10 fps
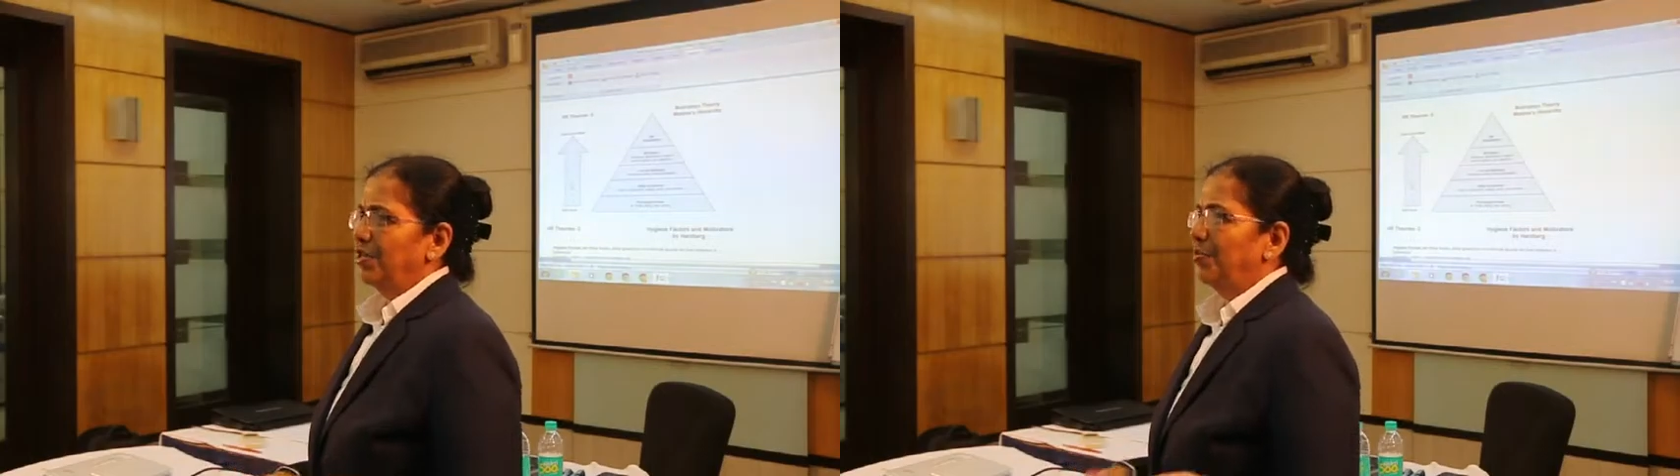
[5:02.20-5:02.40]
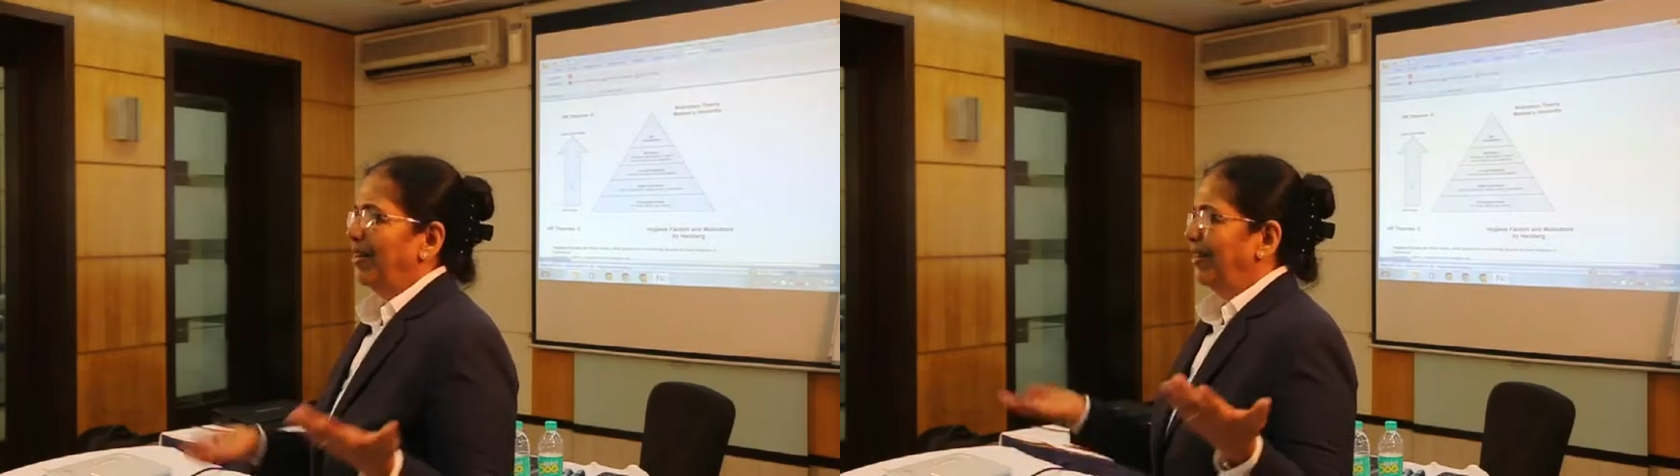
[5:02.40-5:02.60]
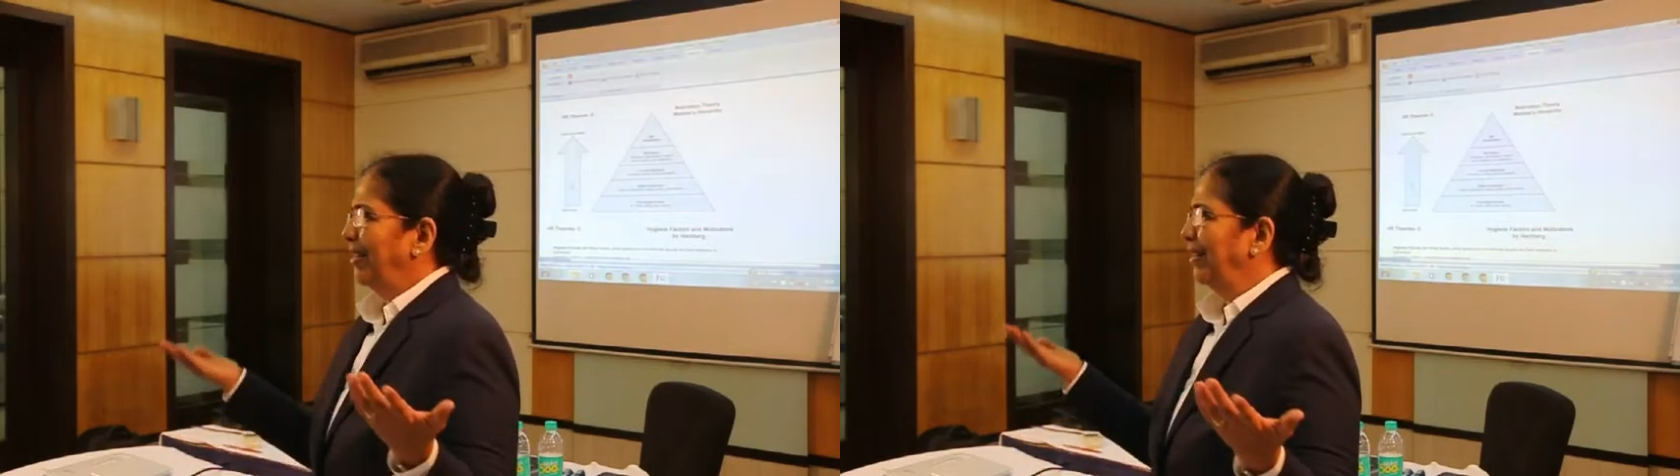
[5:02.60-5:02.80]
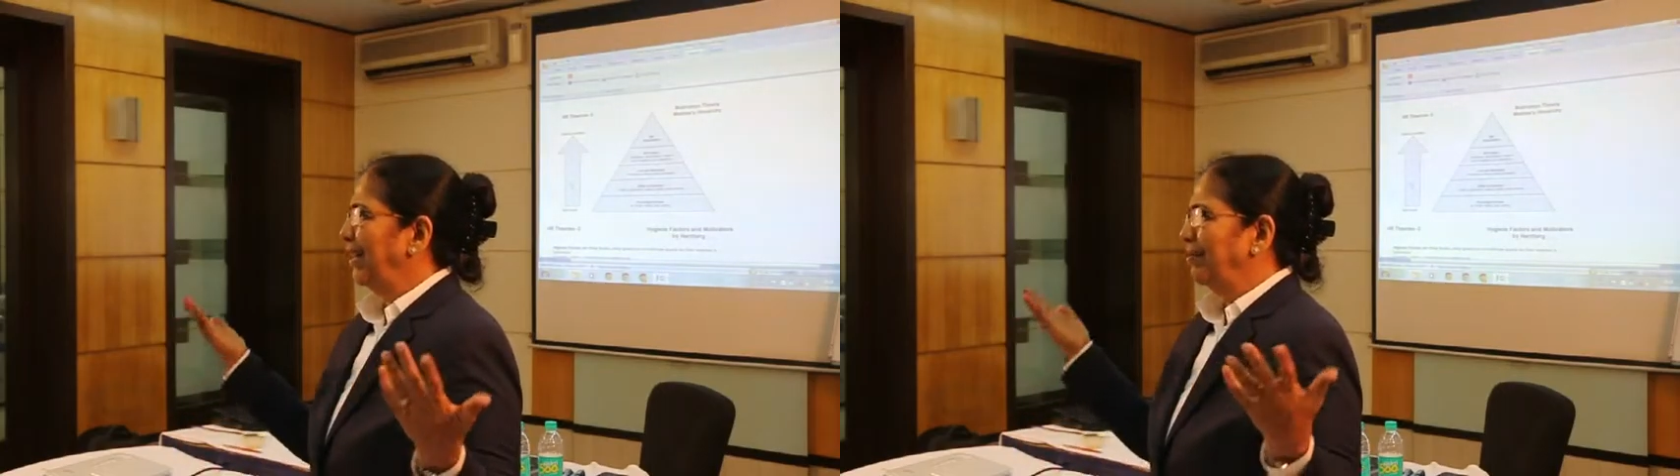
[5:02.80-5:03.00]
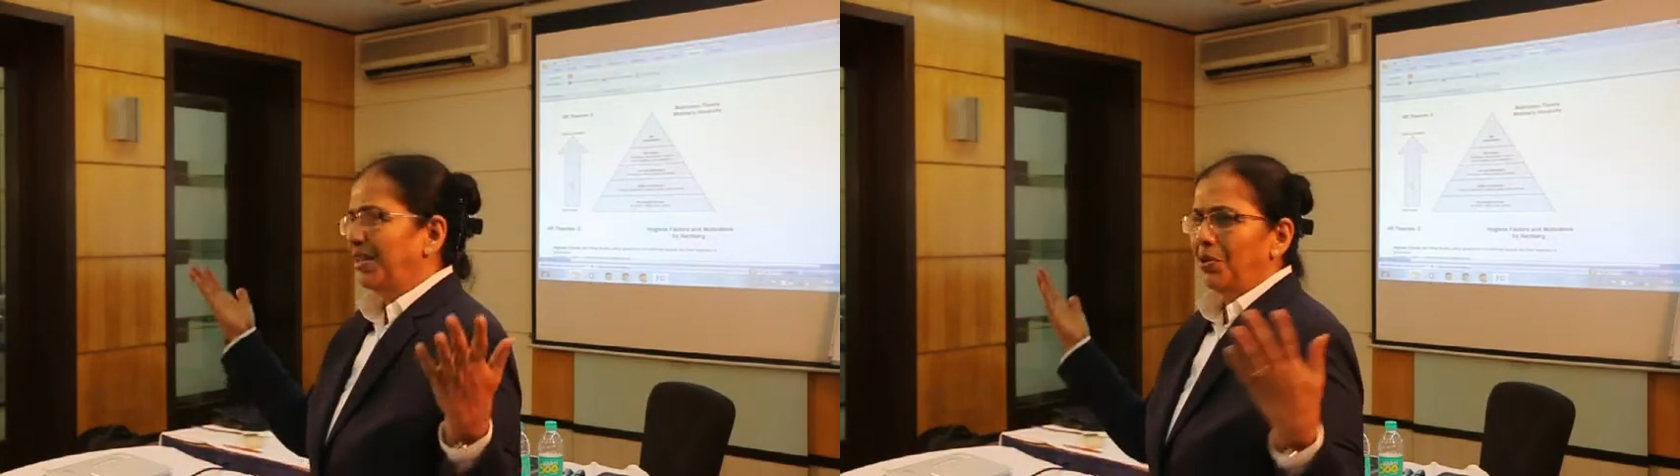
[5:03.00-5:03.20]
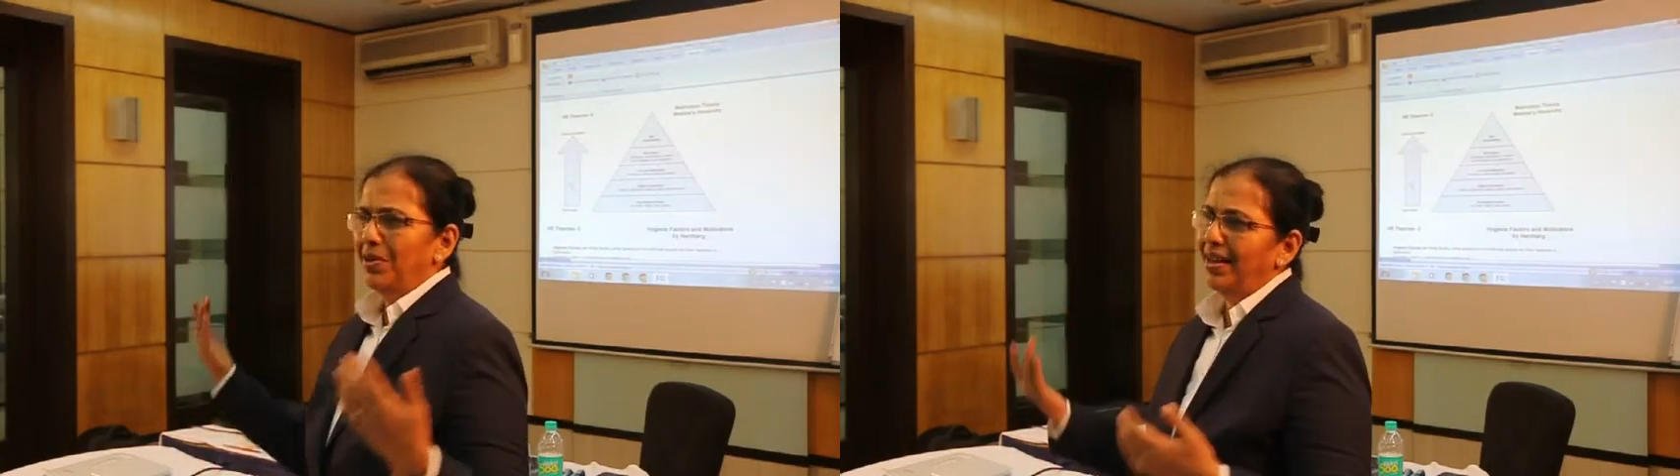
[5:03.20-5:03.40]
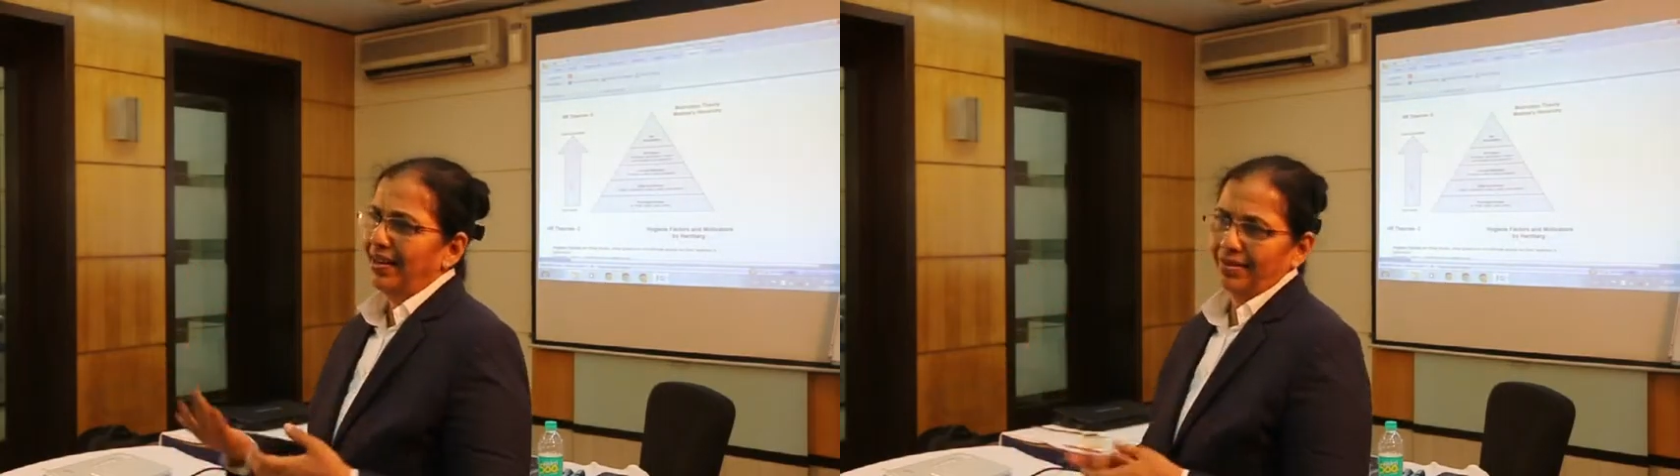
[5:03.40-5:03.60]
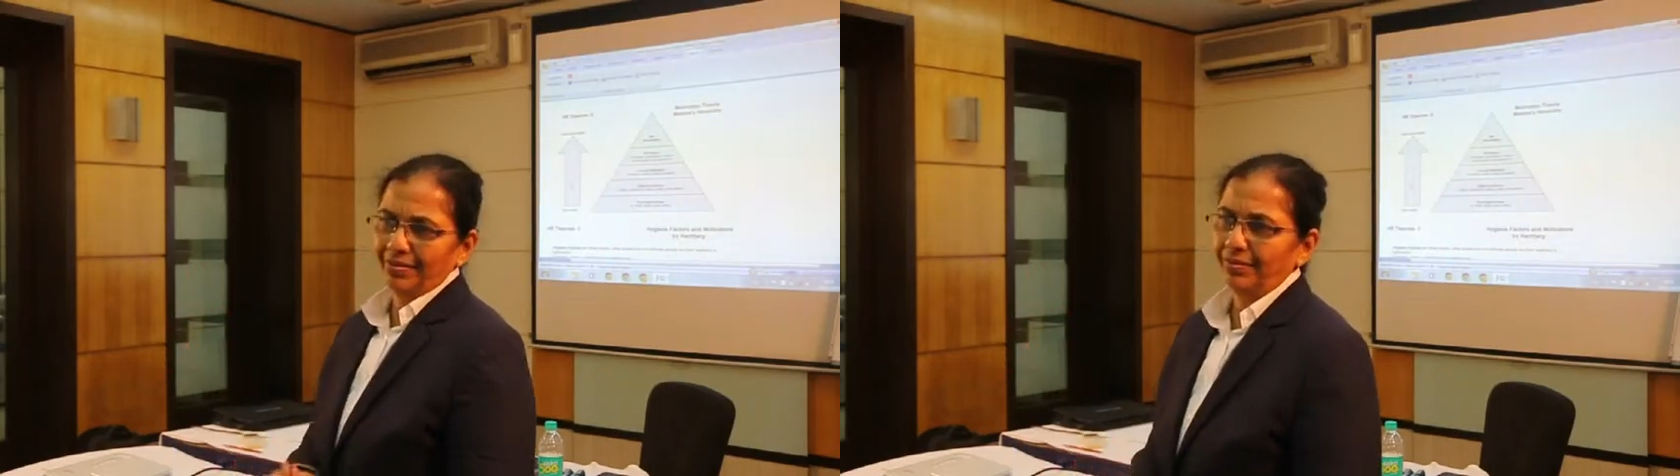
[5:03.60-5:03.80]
respecting them, they don't care.